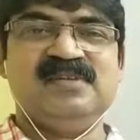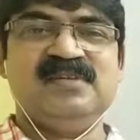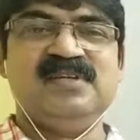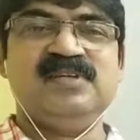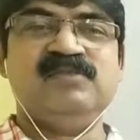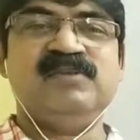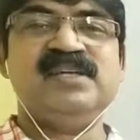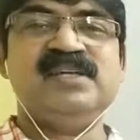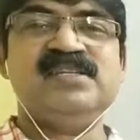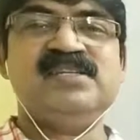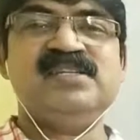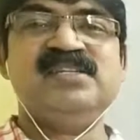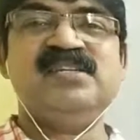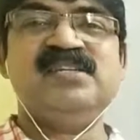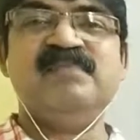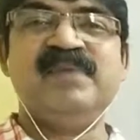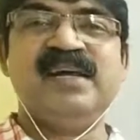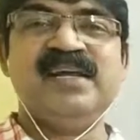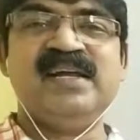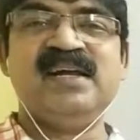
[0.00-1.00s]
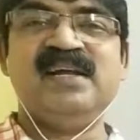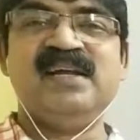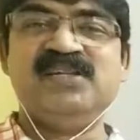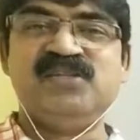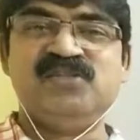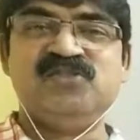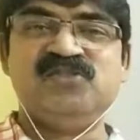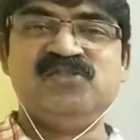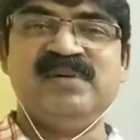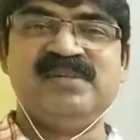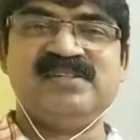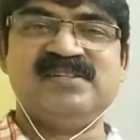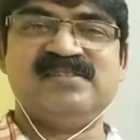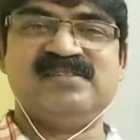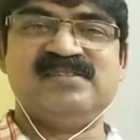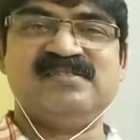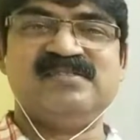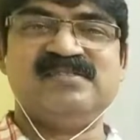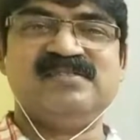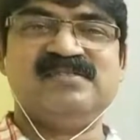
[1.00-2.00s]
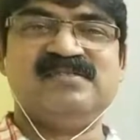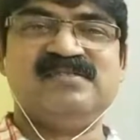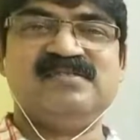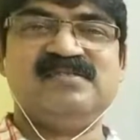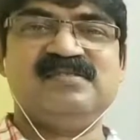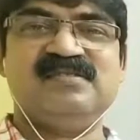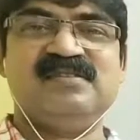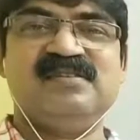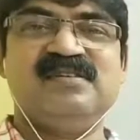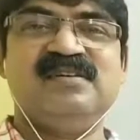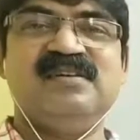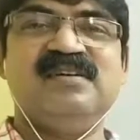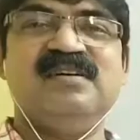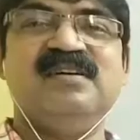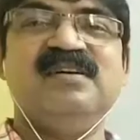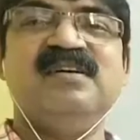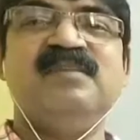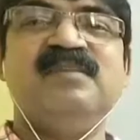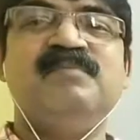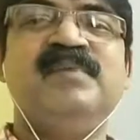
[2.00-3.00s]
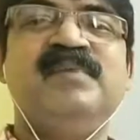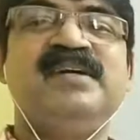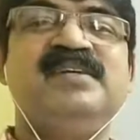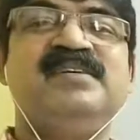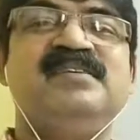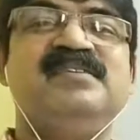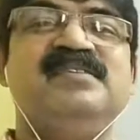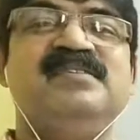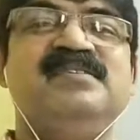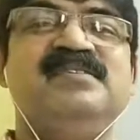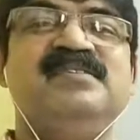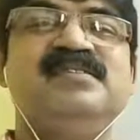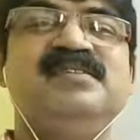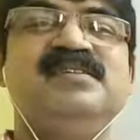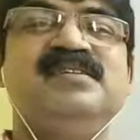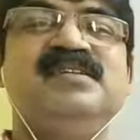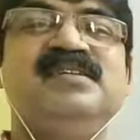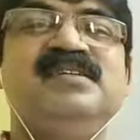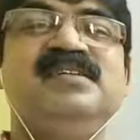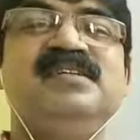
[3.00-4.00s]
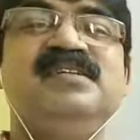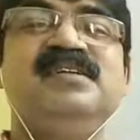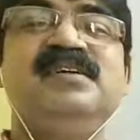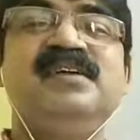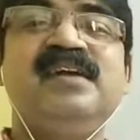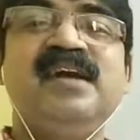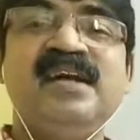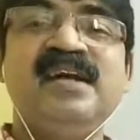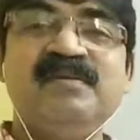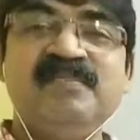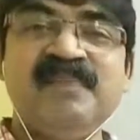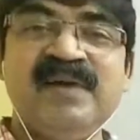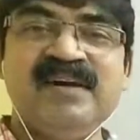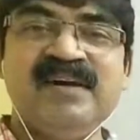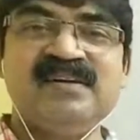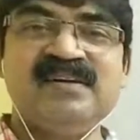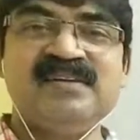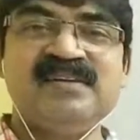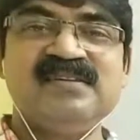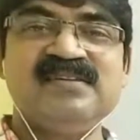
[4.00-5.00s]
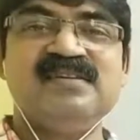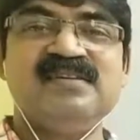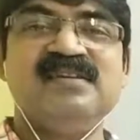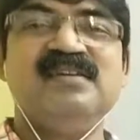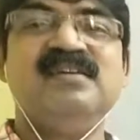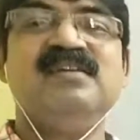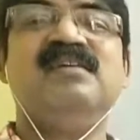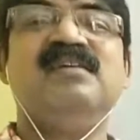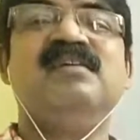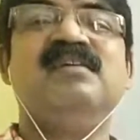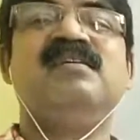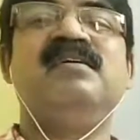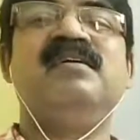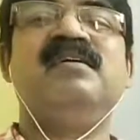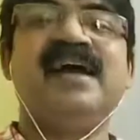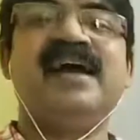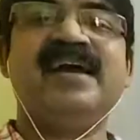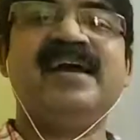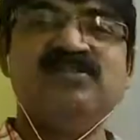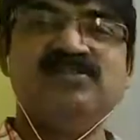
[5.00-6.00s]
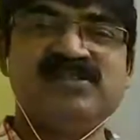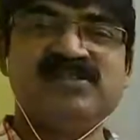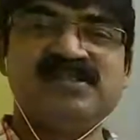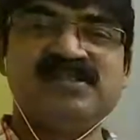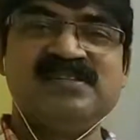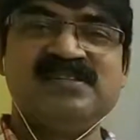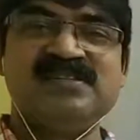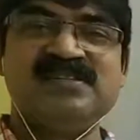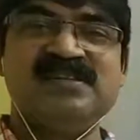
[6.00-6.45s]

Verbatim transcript: you can see the medical instruments but treatment or diagnosis